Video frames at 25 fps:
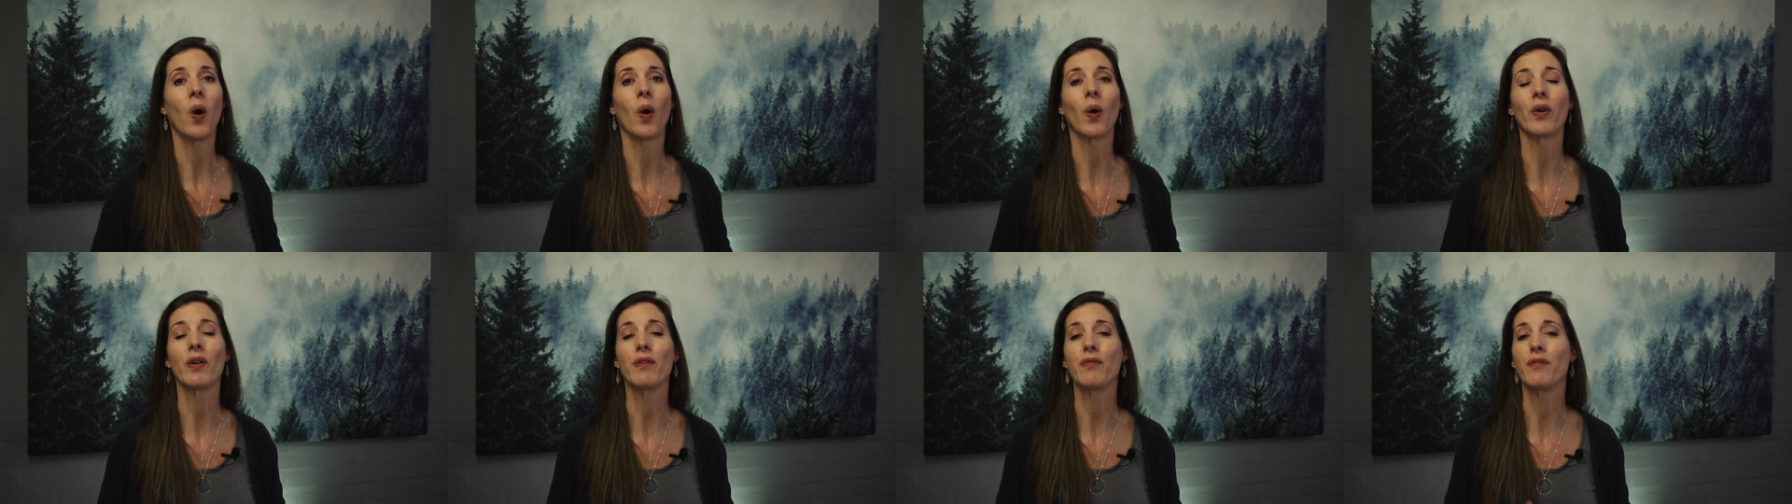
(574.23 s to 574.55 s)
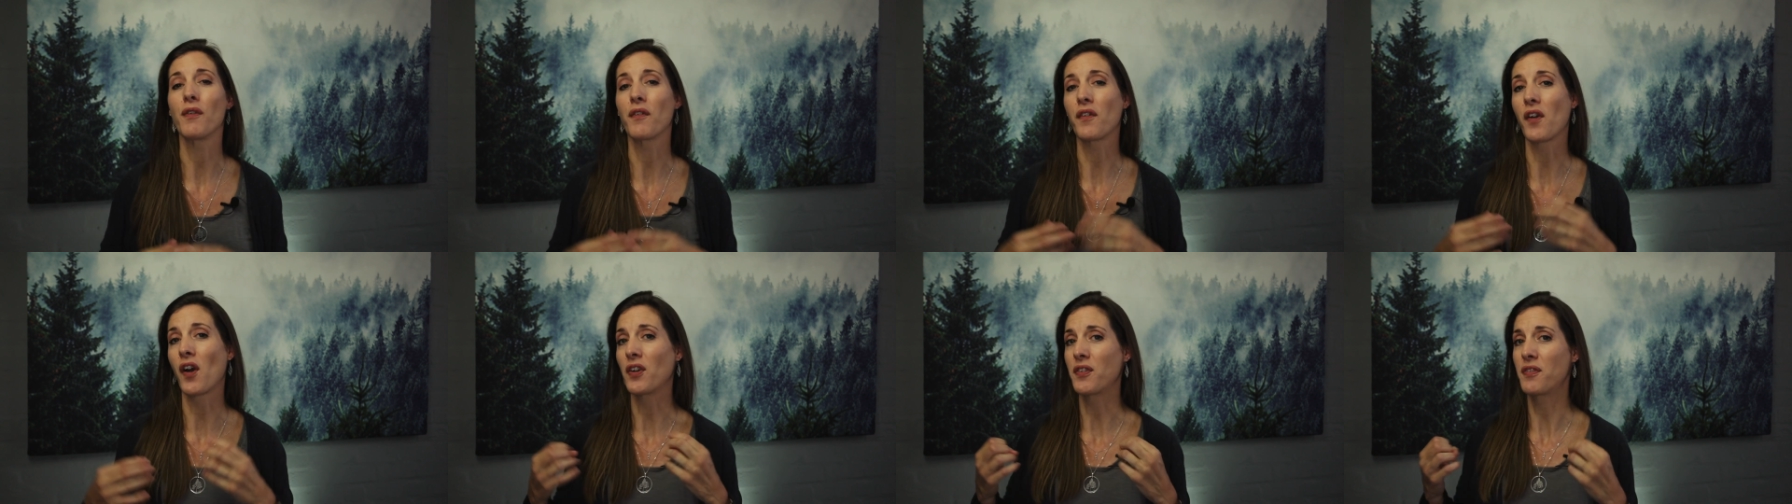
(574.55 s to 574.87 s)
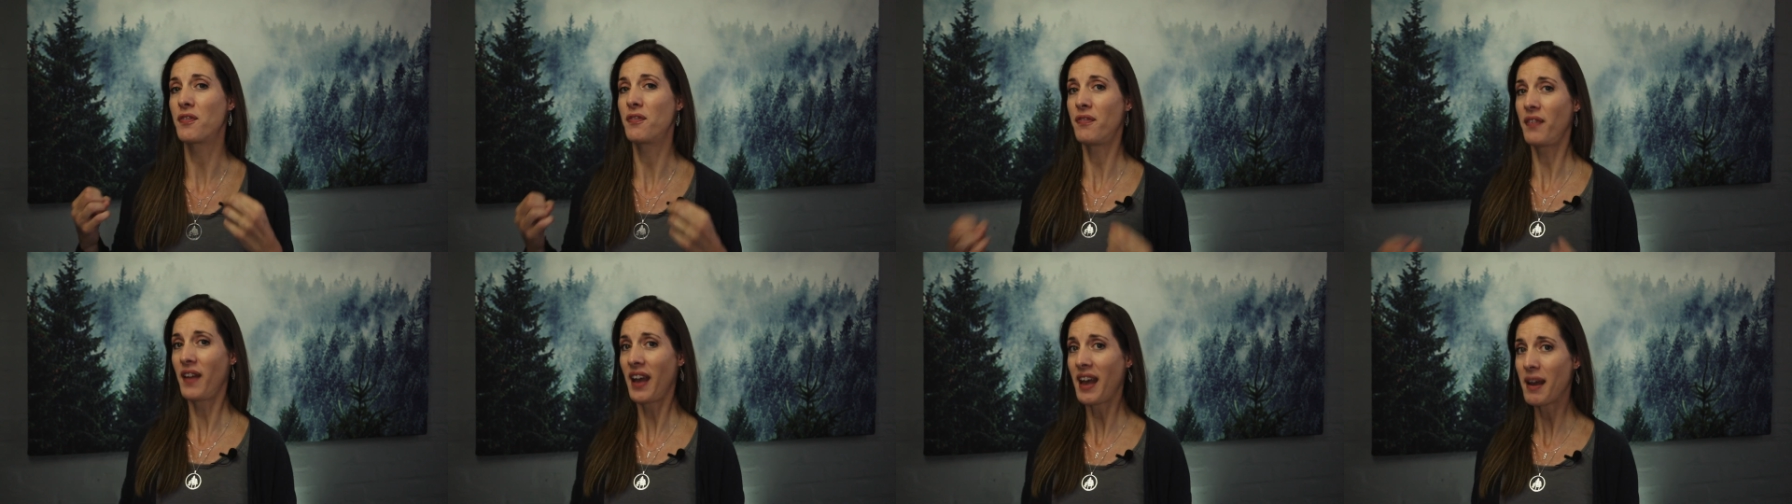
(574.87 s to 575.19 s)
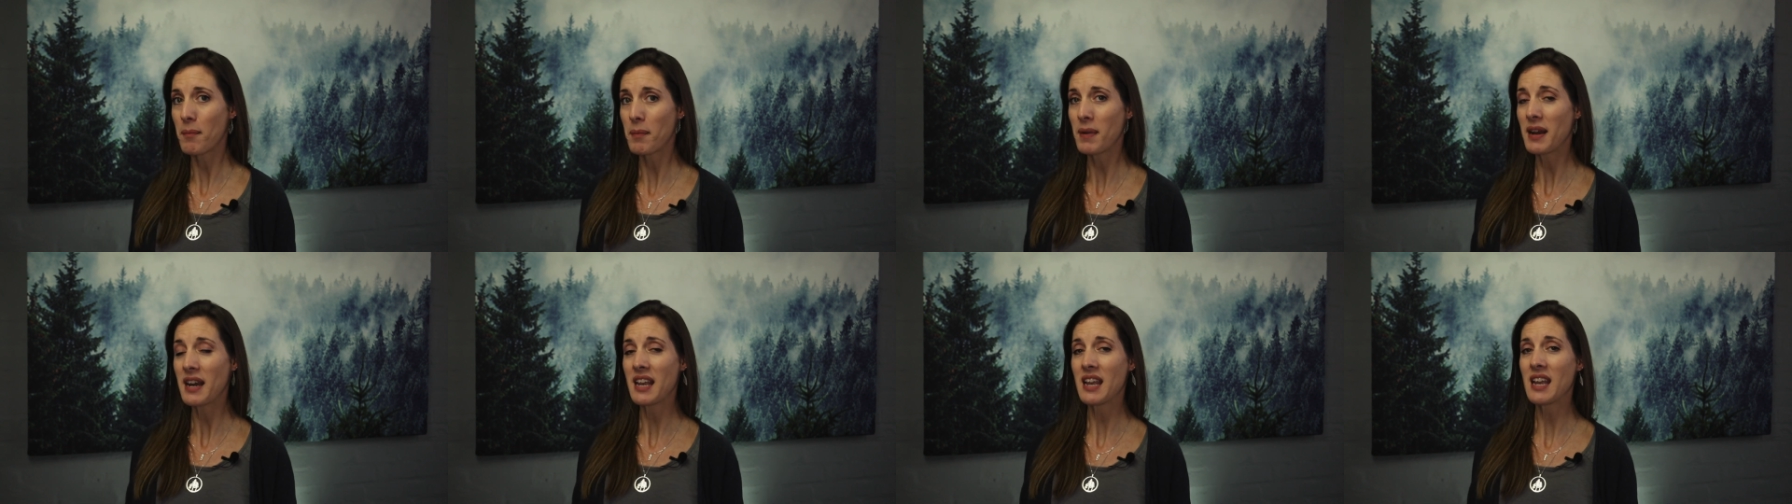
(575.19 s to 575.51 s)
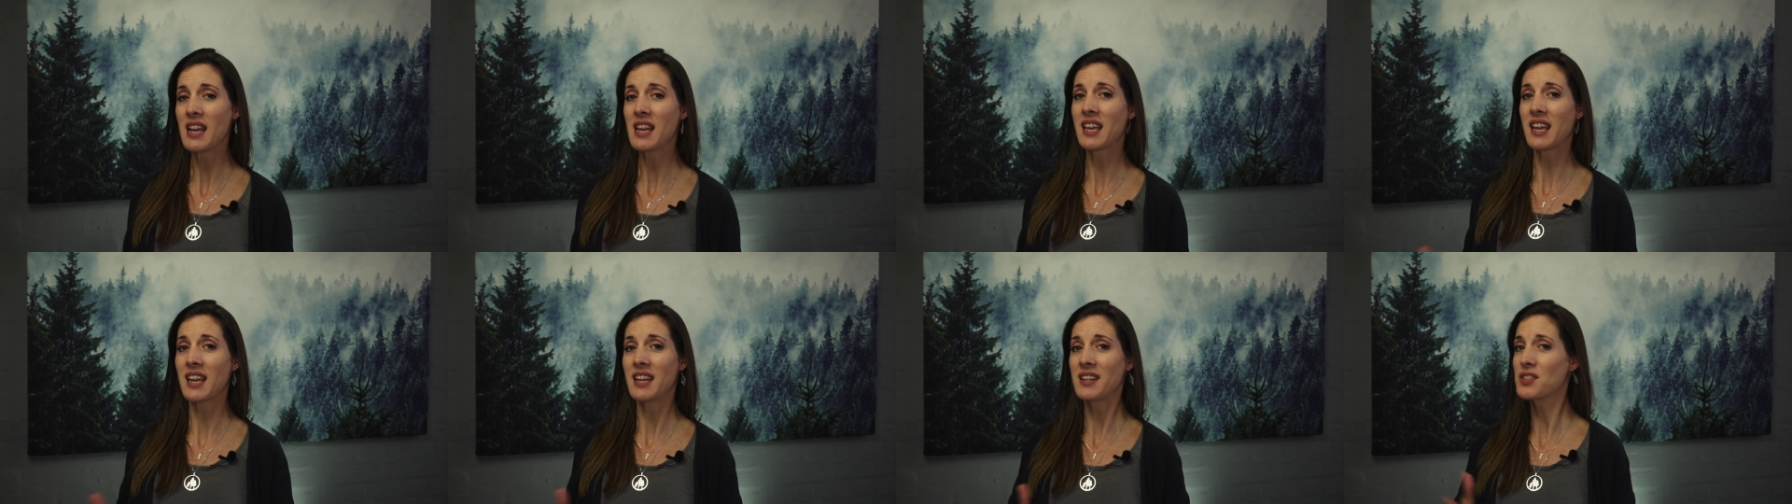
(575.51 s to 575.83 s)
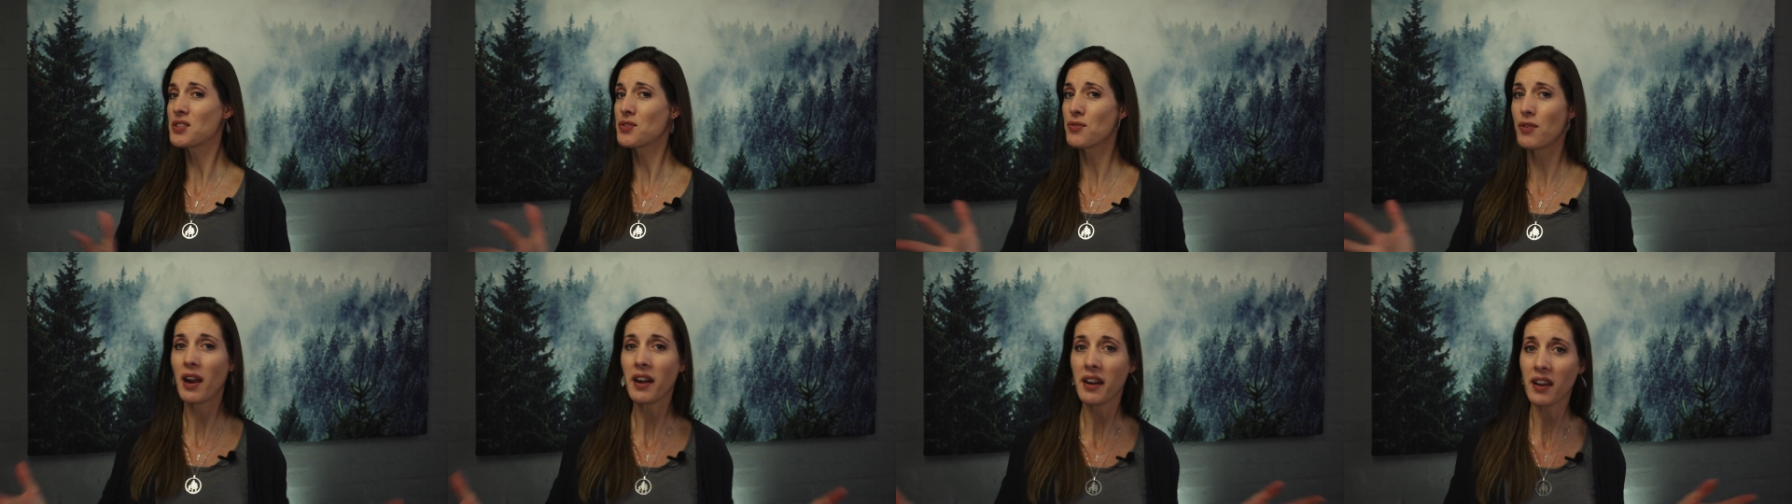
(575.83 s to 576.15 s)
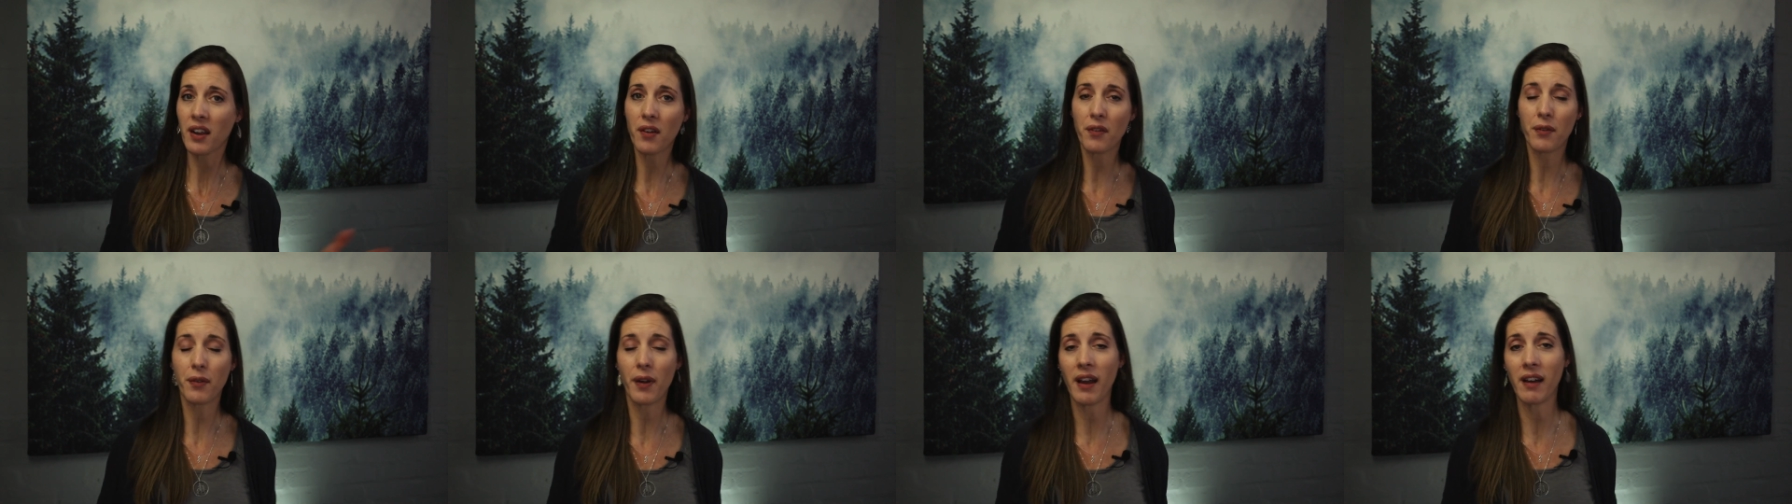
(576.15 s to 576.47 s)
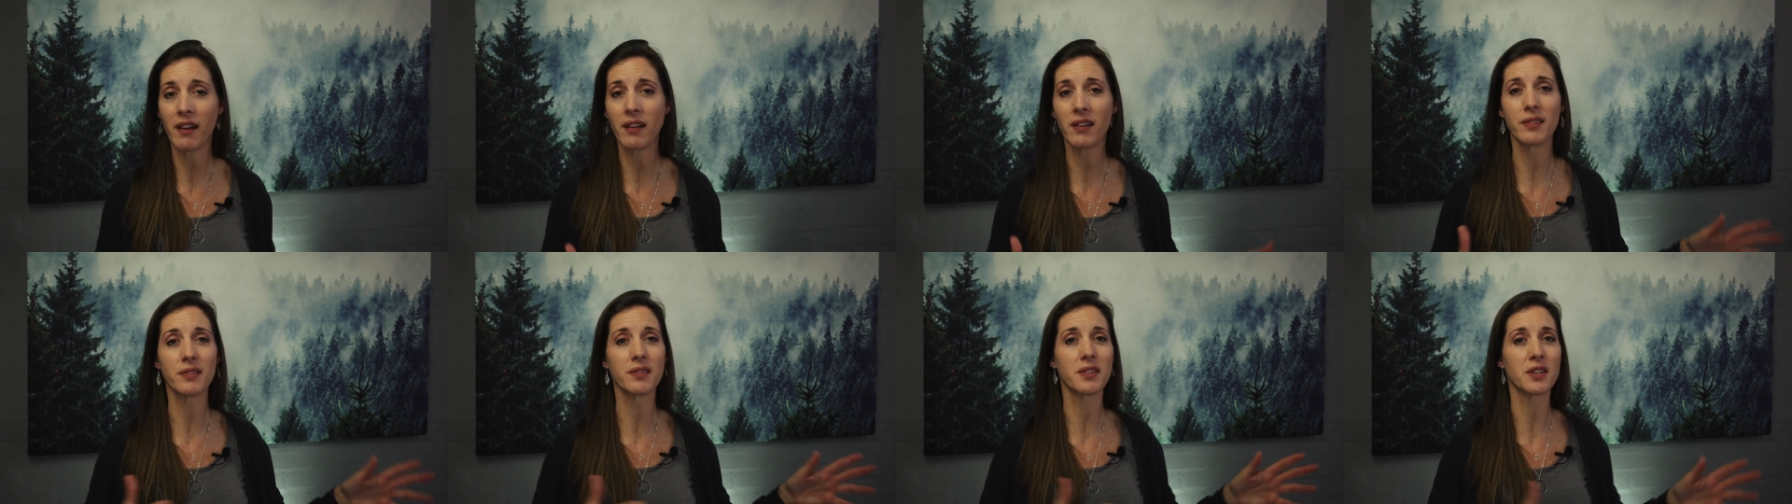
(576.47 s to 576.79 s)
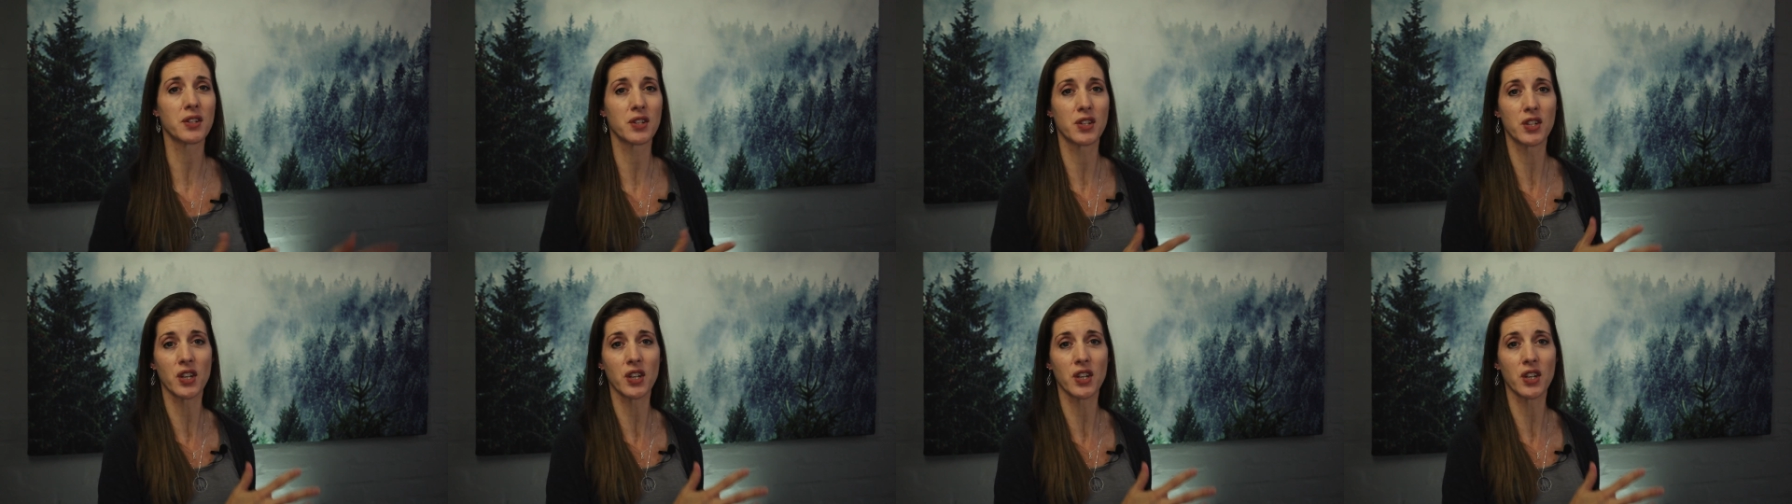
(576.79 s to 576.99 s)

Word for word: or if you've got family, kids running around,